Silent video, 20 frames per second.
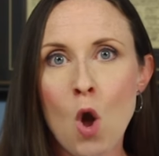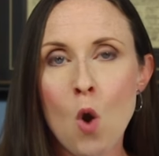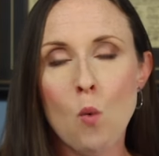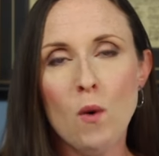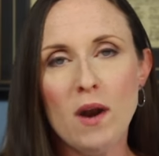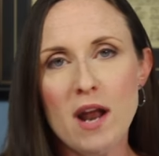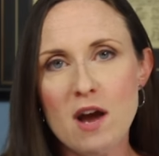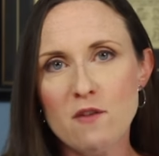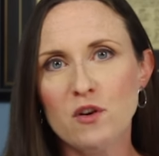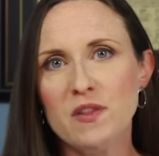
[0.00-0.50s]

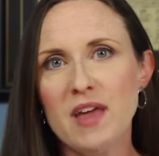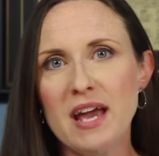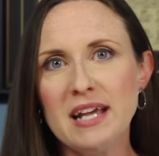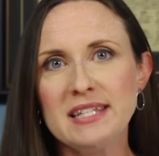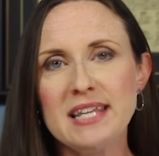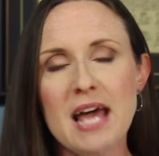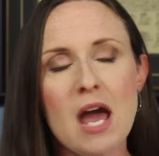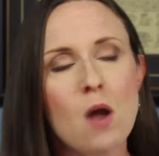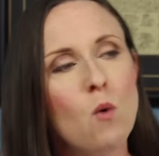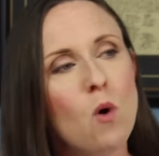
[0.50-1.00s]
Whenever they
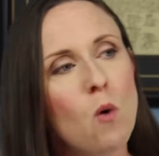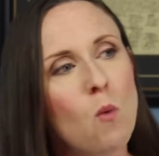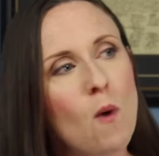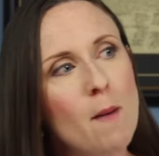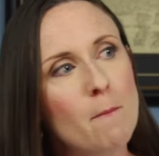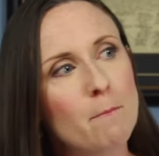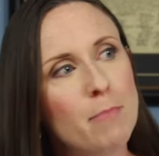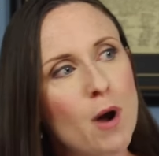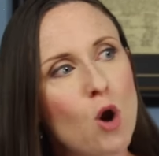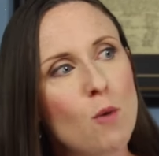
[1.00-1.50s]
say, well,
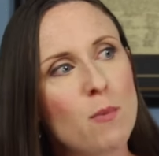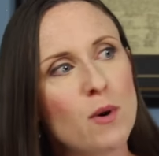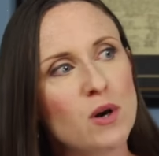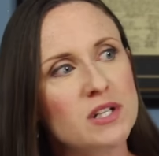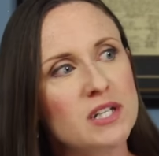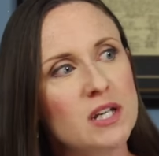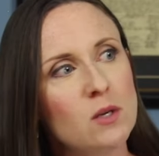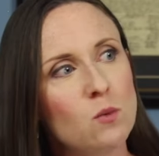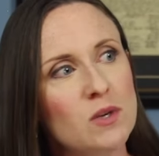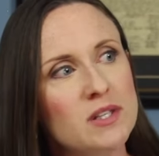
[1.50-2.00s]
what
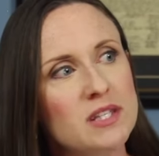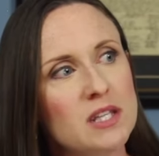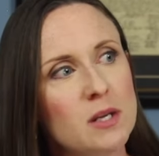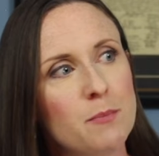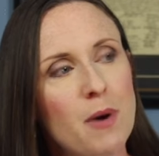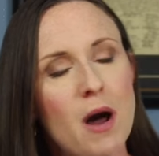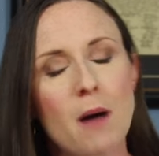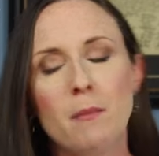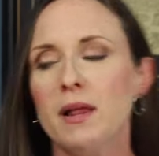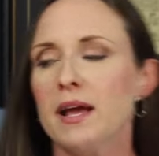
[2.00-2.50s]
Boebert did was in
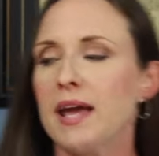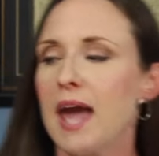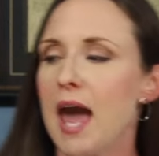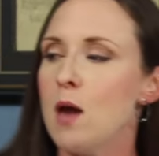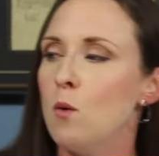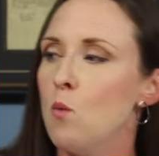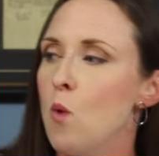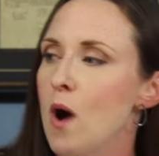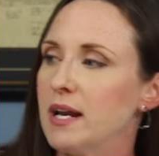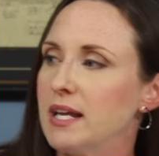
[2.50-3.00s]
public
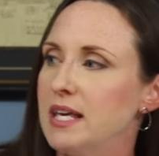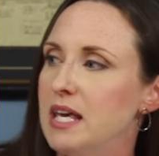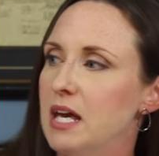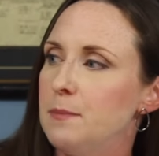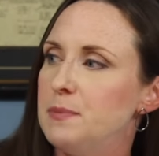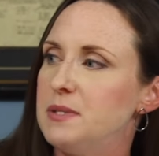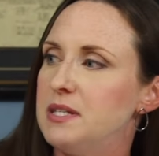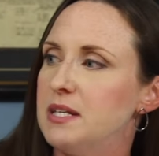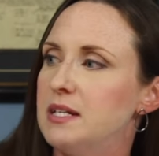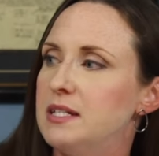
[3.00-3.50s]
and what
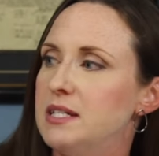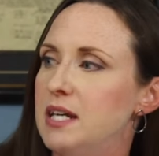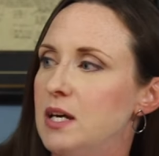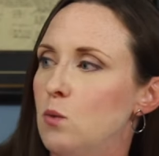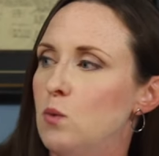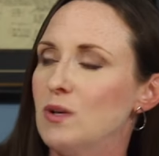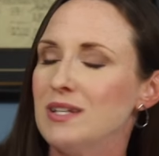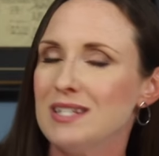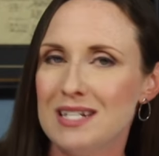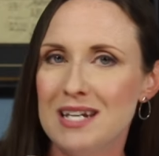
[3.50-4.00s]
Gibson
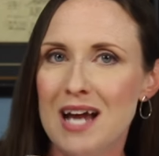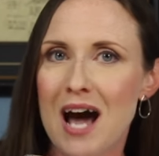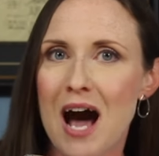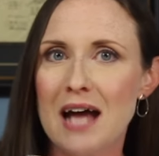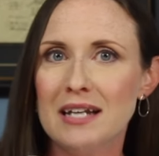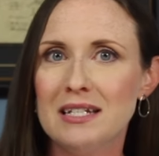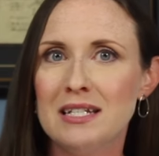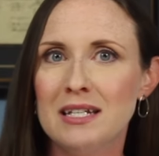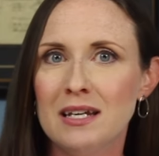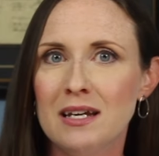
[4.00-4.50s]
did was
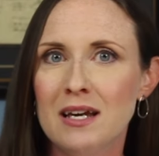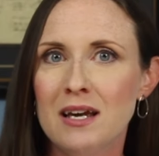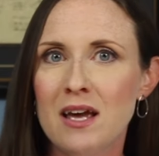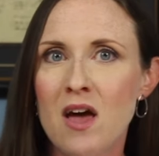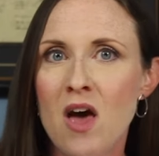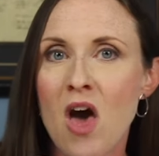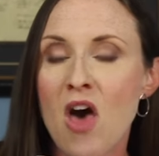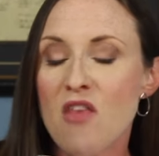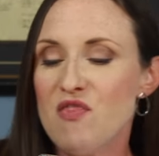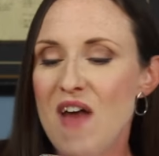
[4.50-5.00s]
not,
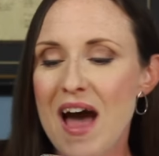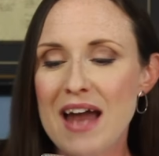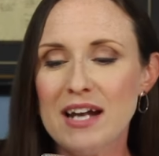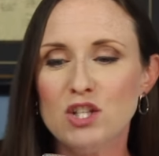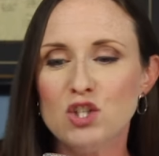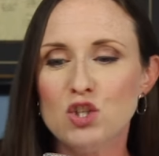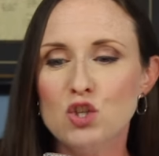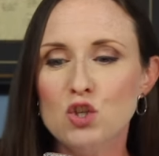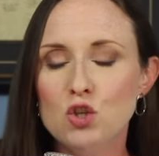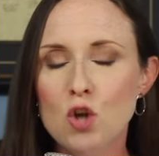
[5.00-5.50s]
that
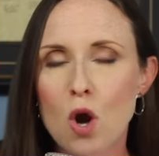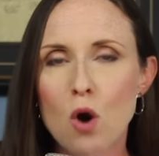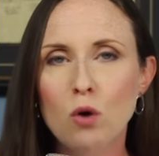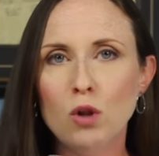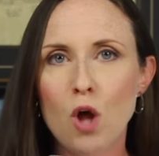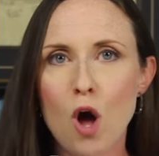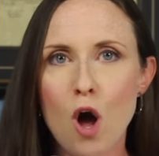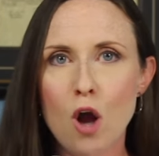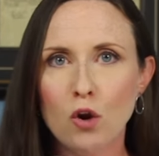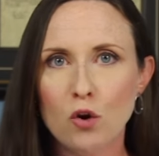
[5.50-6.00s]
is no
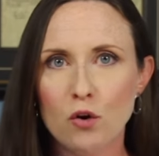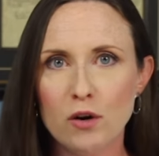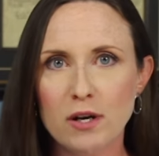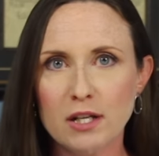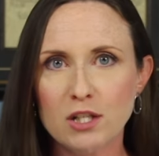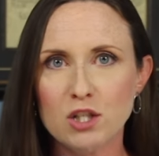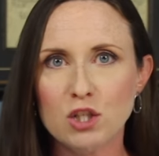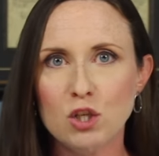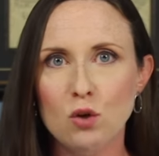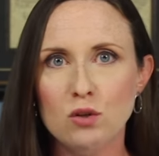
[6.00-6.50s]
longer an
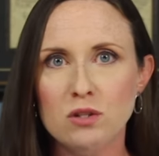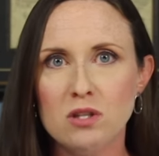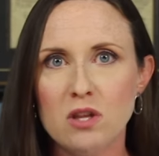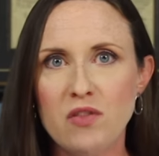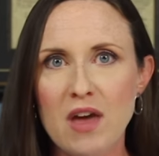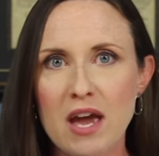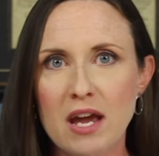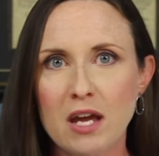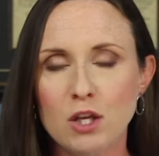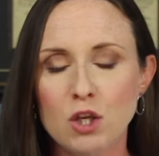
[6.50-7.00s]
excuse that
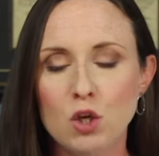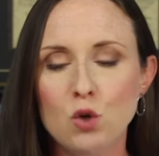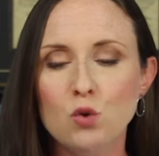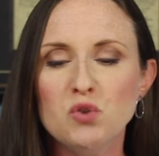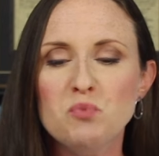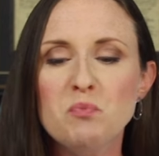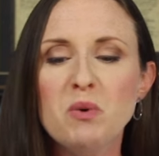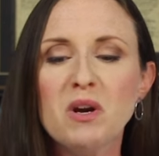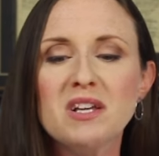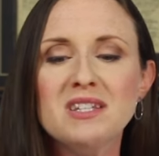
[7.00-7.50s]
they can
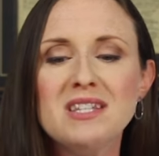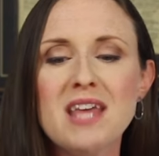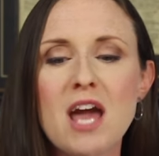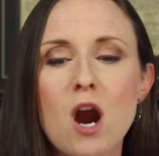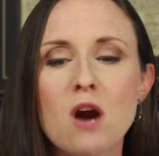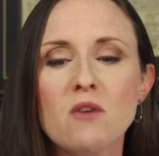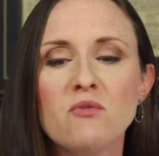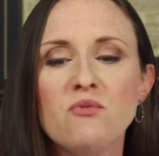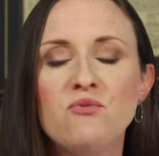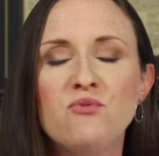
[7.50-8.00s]
use because they
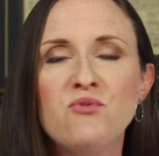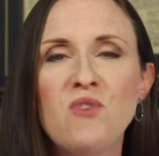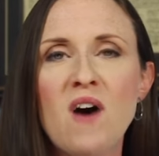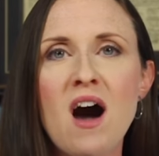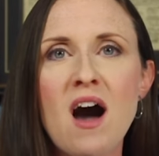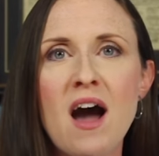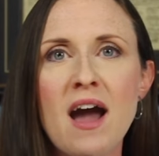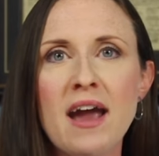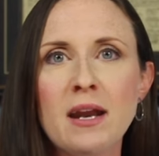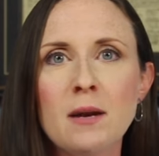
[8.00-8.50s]
are
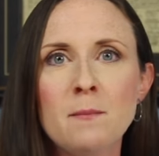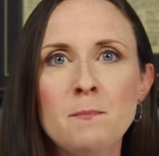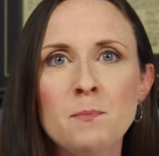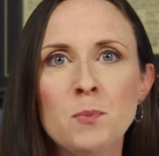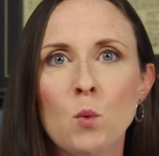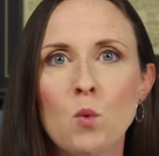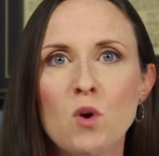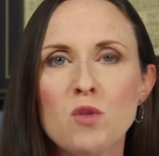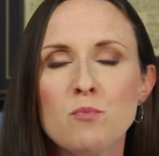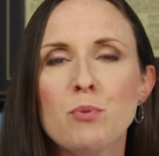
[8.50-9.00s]
fine
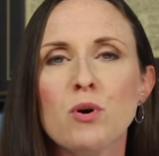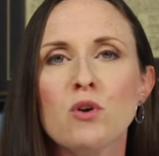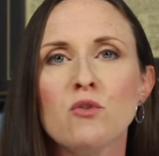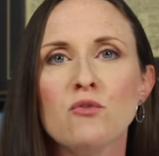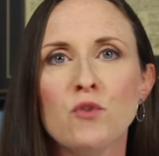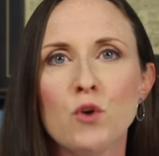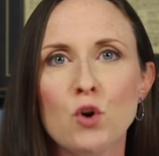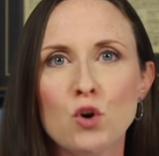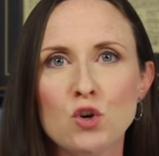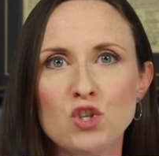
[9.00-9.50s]
with
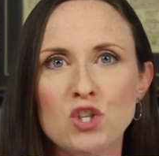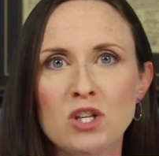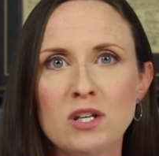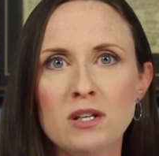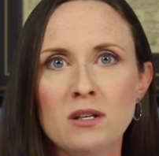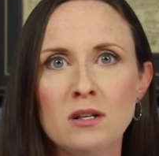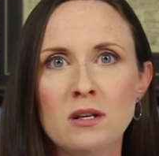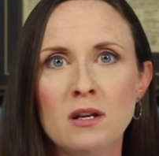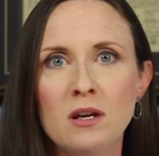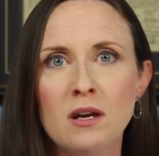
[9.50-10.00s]

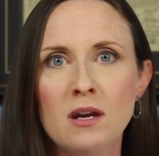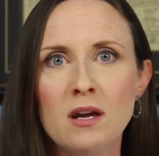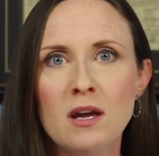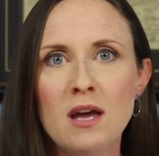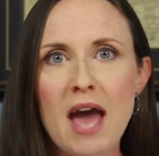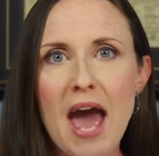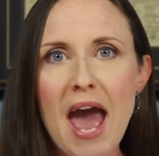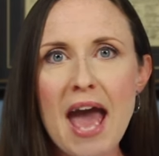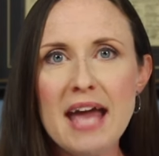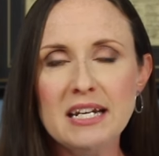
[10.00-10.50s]
perversion
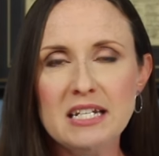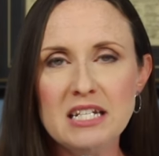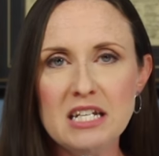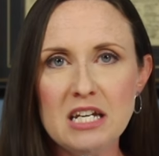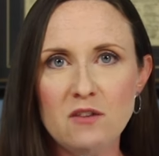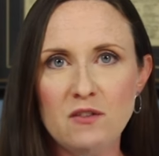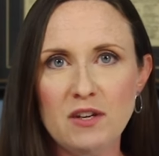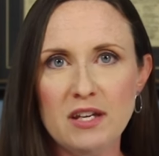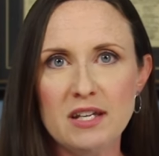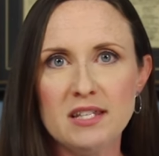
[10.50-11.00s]
and
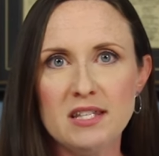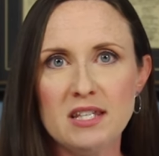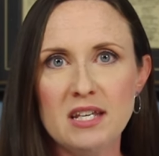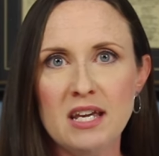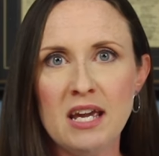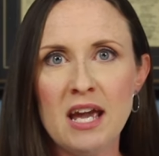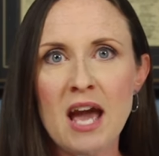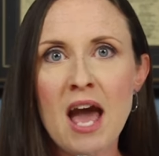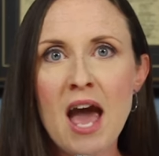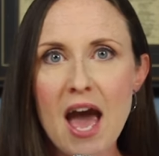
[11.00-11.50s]

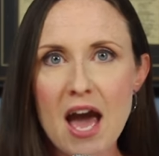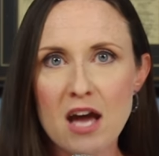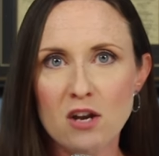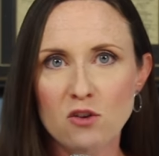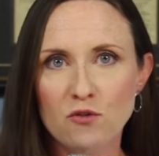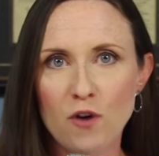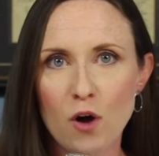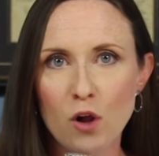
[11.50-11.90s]
deviancy and